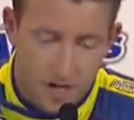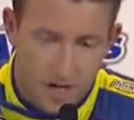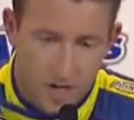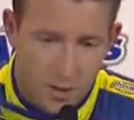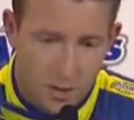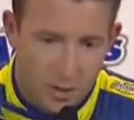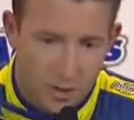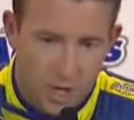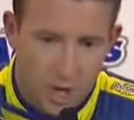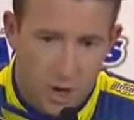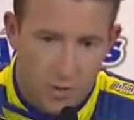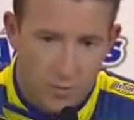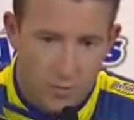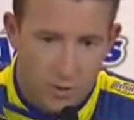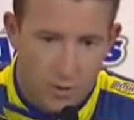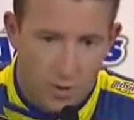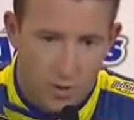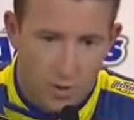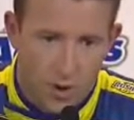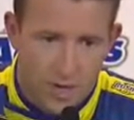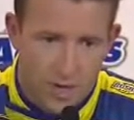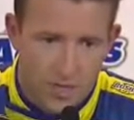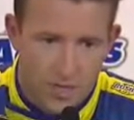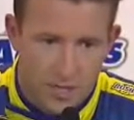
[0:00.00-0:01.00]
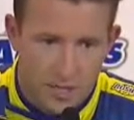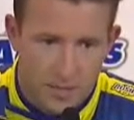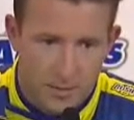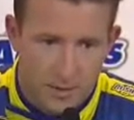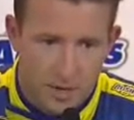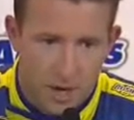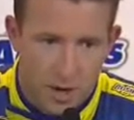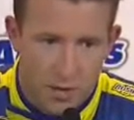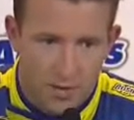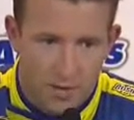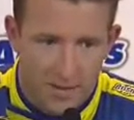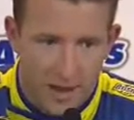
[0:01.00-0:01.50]
huge help to our race
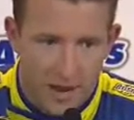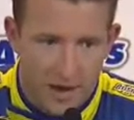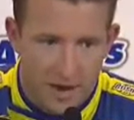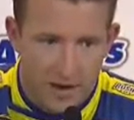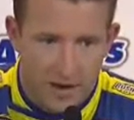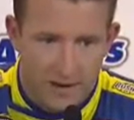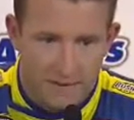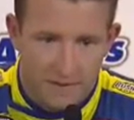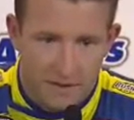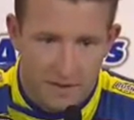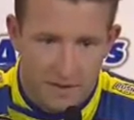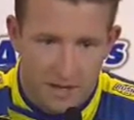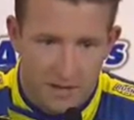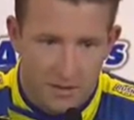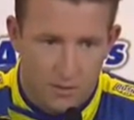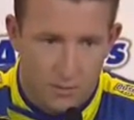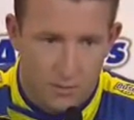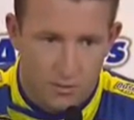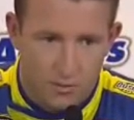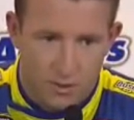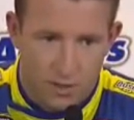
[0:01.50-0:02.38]
team. You know, without it, I feel like,